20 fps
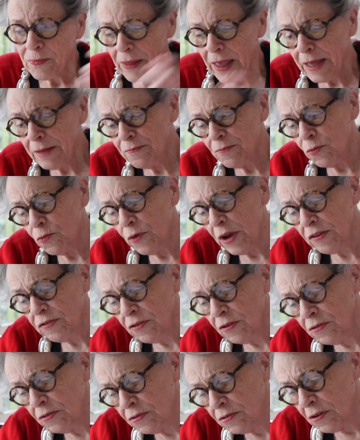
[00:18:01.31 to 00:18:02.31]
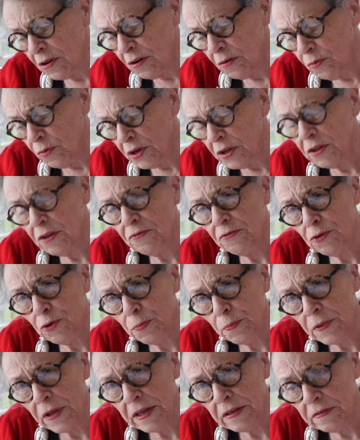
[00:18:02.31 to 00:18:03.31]
And restaurants are one of the few
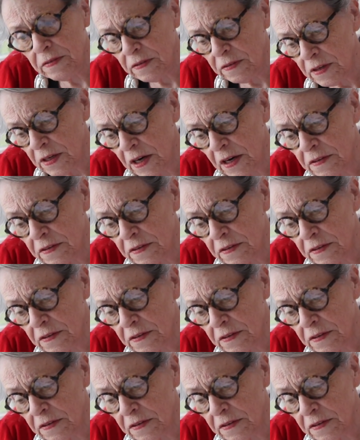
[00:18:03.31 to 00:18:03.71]
places in